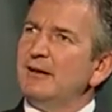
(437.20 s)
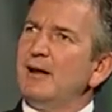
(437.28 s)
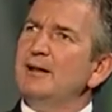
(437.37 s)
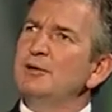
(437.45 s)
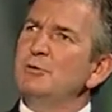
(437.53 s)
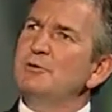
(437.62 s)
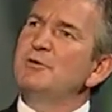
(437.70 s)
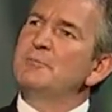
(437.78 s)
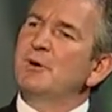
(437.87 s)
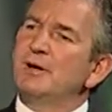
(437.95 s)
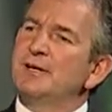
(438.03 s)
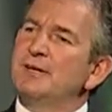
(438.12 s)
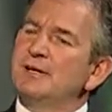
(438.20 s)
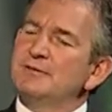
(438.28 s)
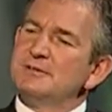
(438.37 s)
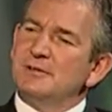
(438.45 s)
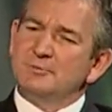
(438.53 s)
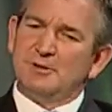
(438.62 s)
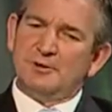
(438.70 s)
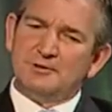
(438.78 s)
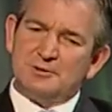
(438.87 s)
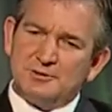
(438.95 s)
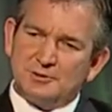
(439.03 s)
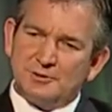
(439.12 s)
Are you of the mind that
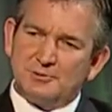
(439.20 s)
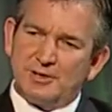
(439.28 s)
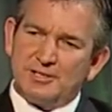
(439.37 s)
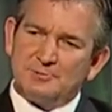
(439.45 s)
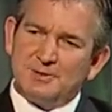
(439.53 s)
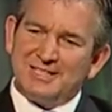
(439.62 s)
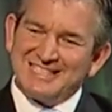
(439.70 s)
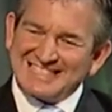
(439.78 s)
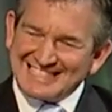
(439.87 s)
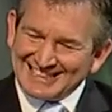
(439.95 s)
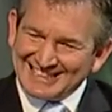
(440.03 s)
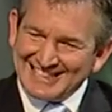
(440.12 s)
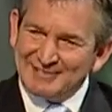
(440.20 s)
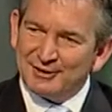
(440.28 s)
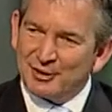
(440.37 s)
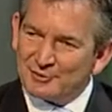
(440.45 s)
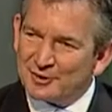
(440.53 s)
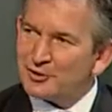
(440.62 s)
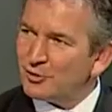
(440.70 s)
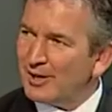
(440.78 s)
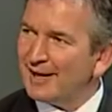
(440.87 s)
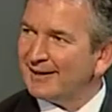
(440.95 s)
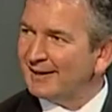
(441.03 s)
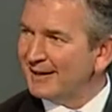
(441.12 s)
sometimes these good race meeters leave it on the
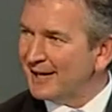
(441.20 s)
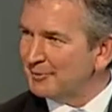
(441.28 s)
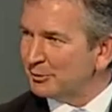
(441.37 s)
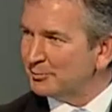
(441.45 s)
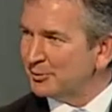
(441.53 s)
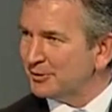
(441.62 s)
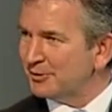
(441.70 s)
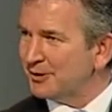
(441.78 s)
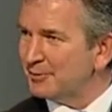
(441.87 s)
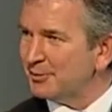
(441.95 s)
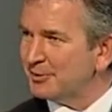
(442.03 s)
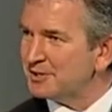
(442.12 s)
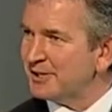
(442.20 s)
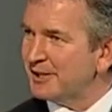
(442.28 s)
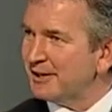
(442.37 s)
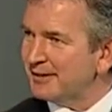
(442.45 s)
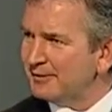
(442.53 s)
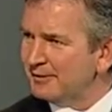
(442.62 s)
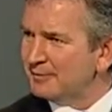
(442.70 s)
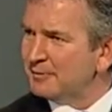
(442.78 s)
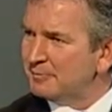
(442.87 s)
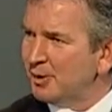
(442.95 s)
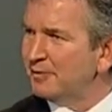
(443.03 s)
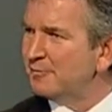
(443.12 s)
track and unable to put it into their progeny, and that
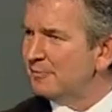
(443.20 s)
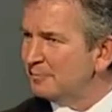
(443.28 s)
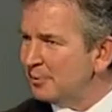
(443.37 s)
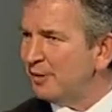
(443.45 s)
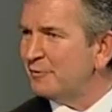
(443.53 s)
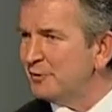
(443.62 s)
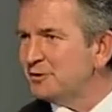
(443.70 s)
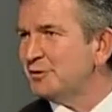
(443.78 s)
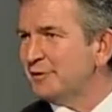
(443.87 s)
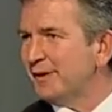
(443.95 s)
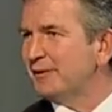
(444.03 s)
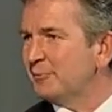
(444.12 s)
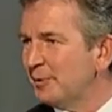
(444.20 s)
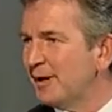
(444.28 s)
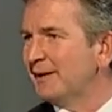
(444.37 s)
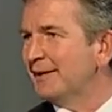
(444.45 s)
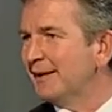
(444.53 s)
by virtue of the fact of breaking